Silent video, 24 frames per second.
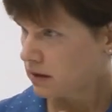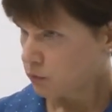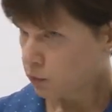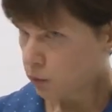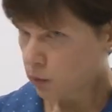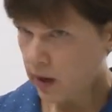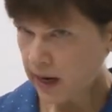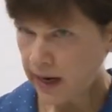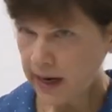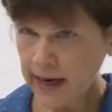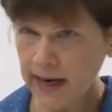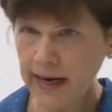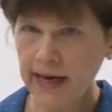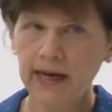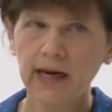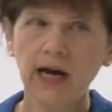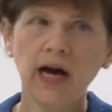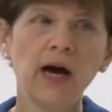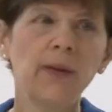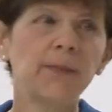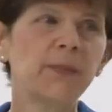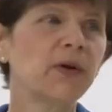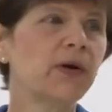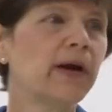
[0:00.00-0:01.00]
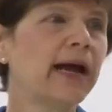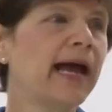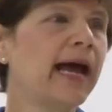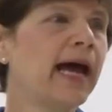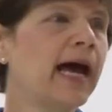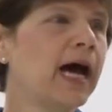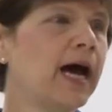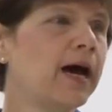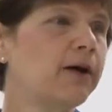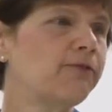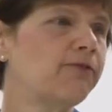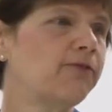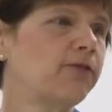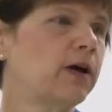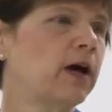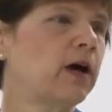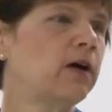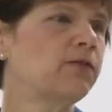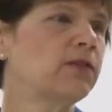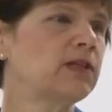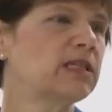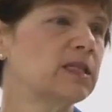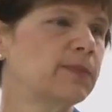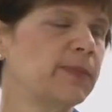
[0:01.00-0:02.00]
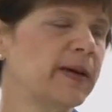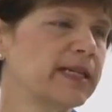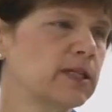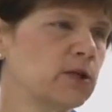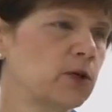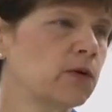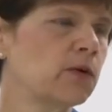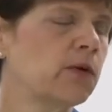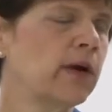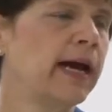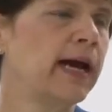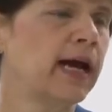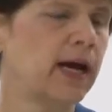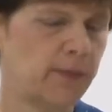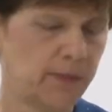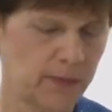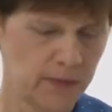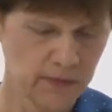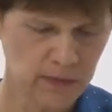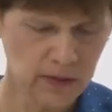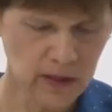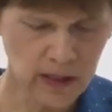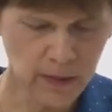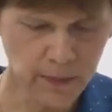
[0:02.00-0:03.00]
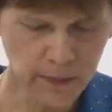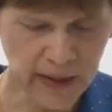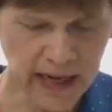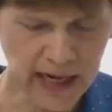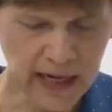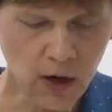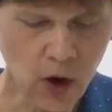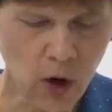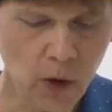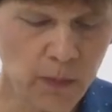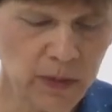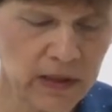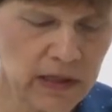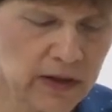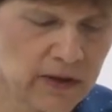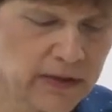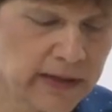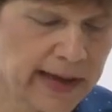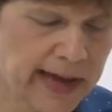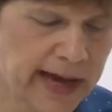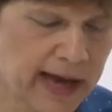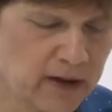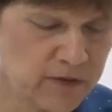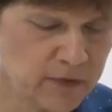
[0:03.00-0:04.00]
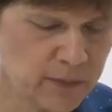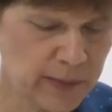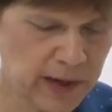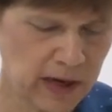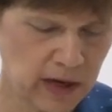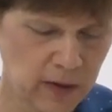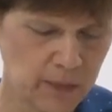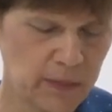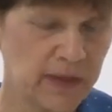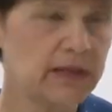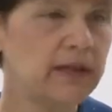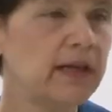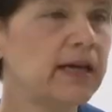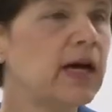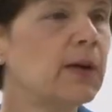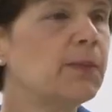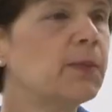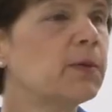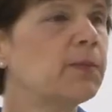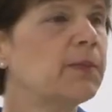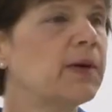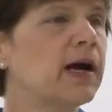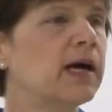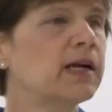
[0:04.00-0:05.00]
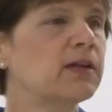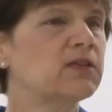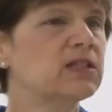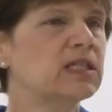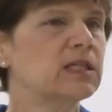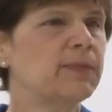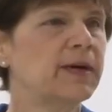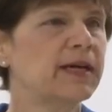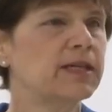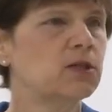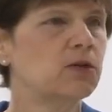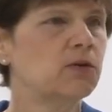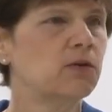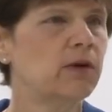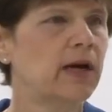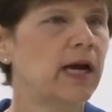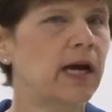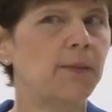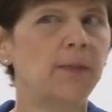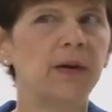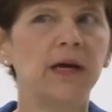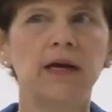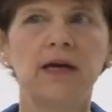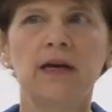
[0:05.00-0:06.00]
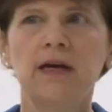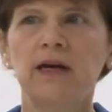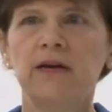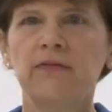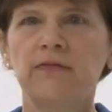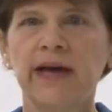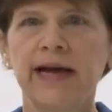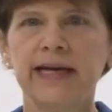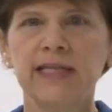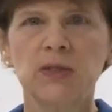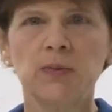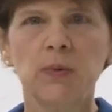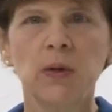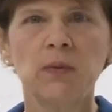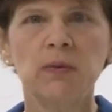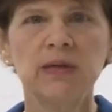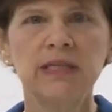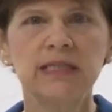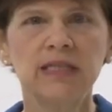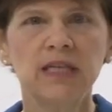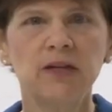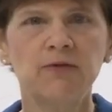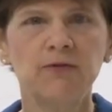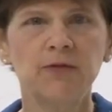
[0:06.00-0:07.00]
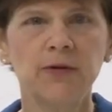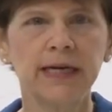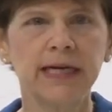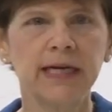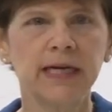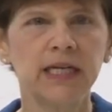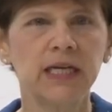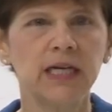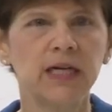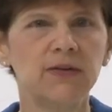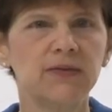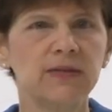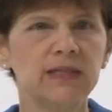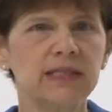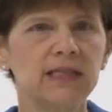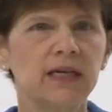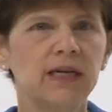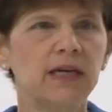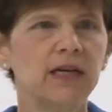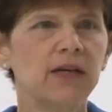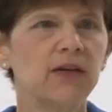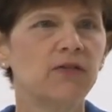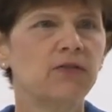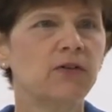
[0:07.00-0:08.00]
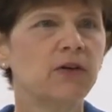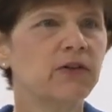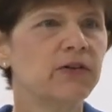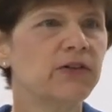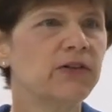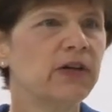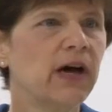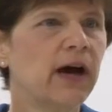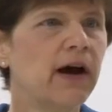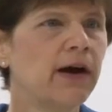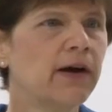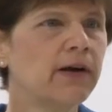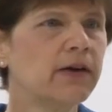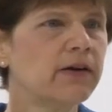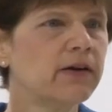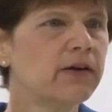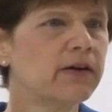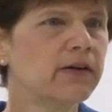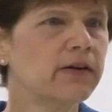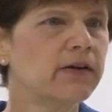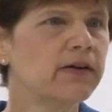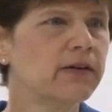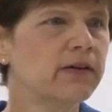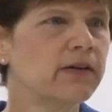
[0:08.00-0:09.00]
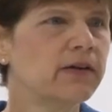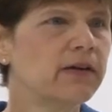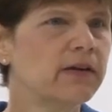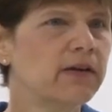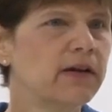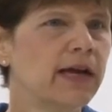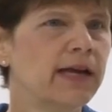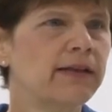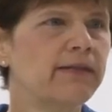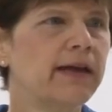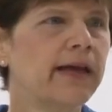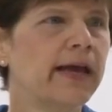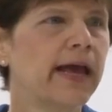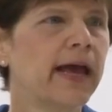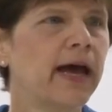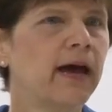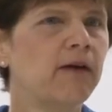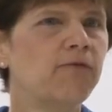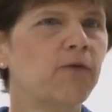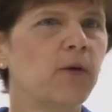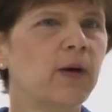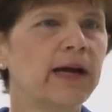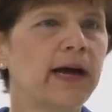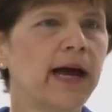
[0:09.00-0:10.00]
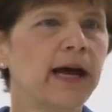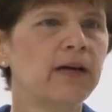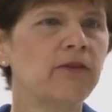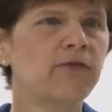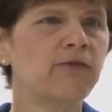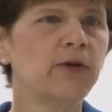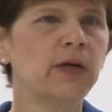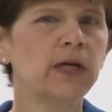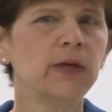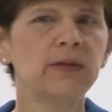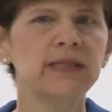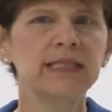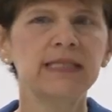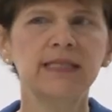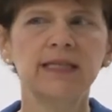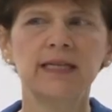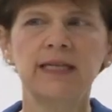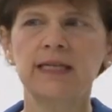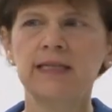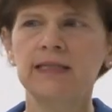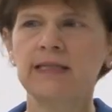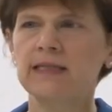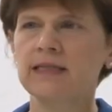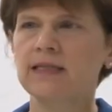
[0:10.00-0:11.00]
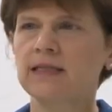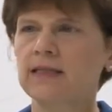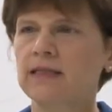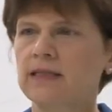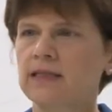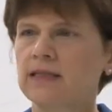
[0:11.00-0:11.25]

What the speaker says: Right, upper half of the spectrogram. It may go below the half mark, but the upper part of the spectrogram. That's where we see fricatives. They're dark, and they have what kind of frequencies?